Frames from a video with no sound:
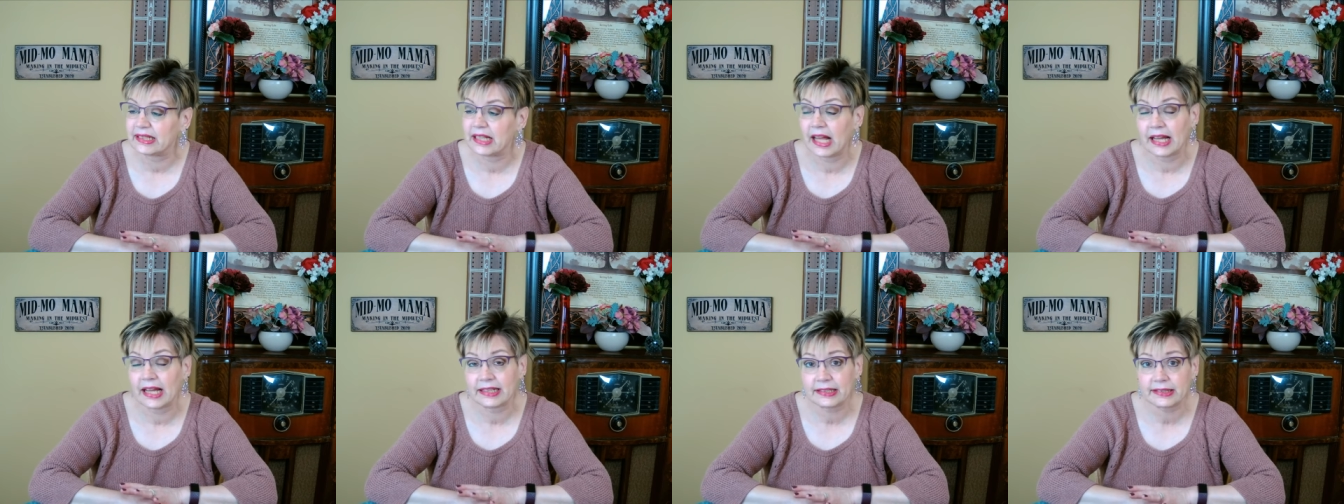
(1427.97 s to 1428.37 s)

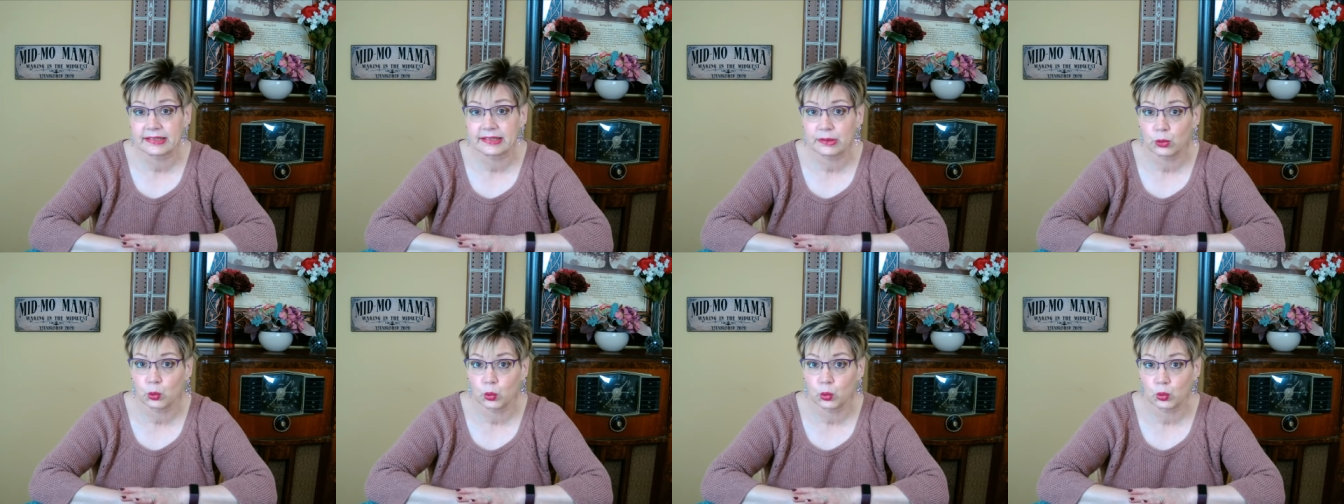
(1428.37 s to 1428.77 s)

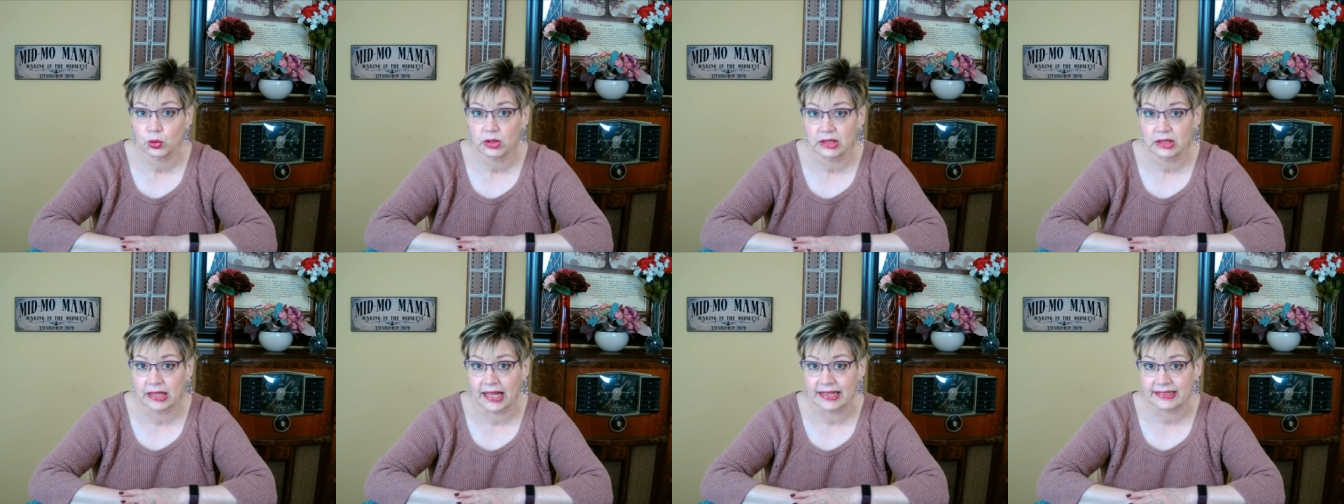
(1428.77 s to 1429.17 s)
Last,
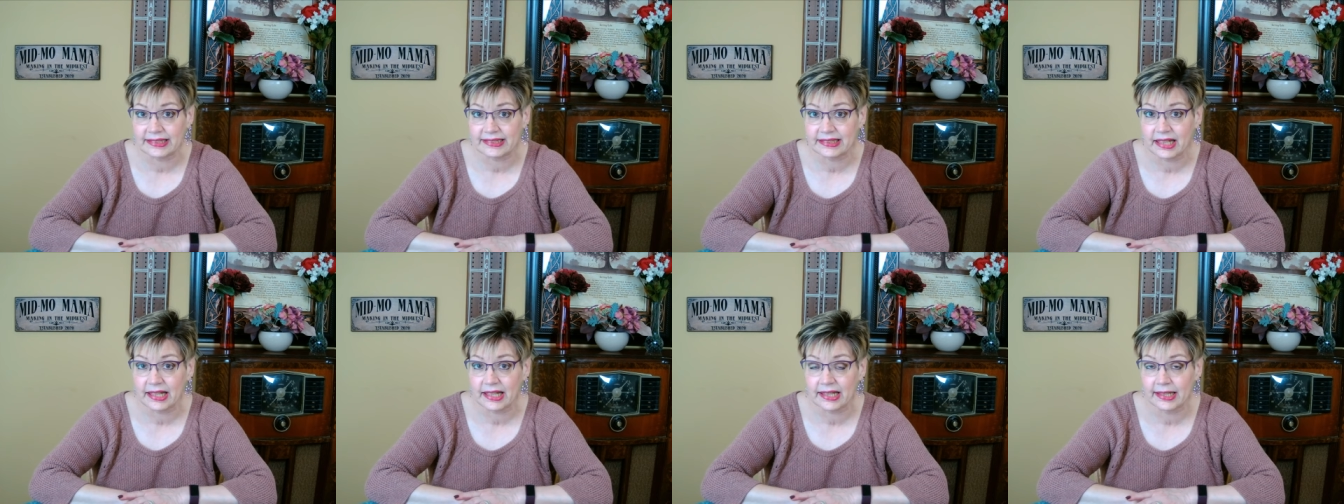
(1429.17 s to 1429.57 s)

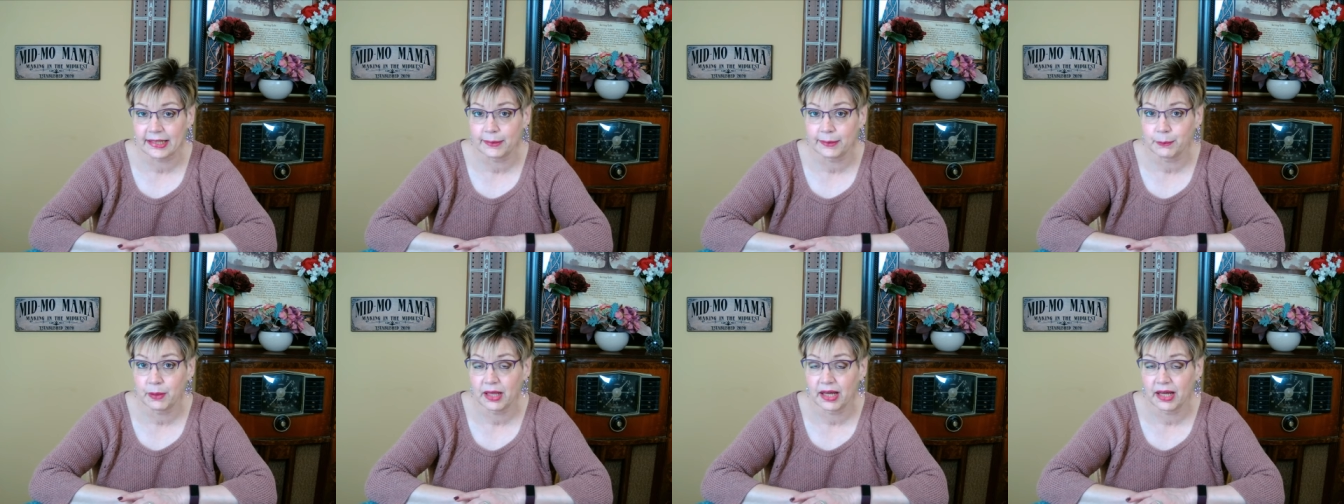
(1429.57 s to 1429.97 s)
last
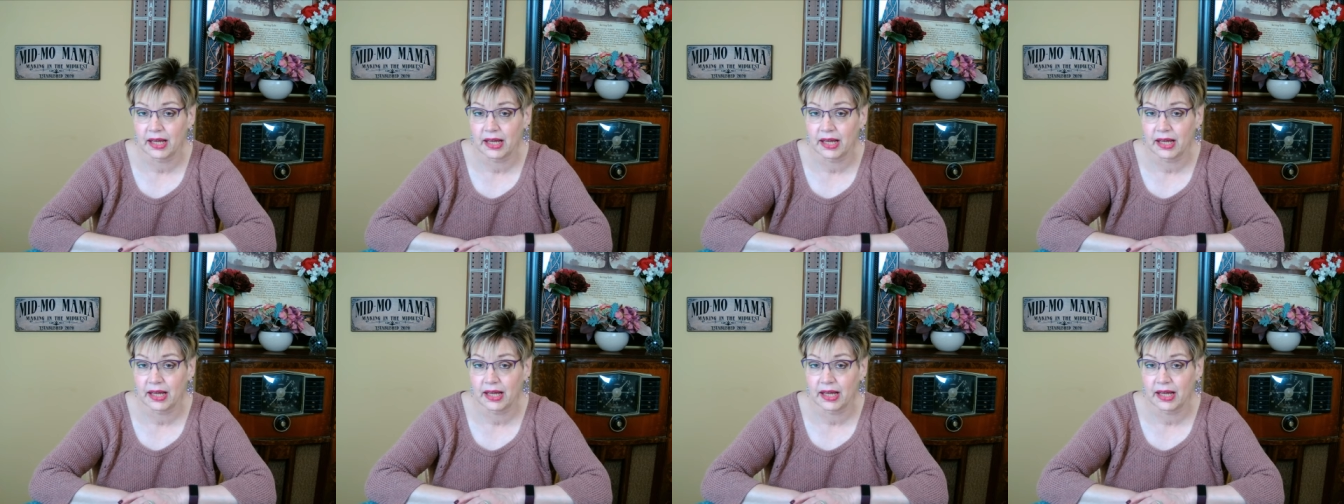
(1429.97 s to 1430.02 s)
time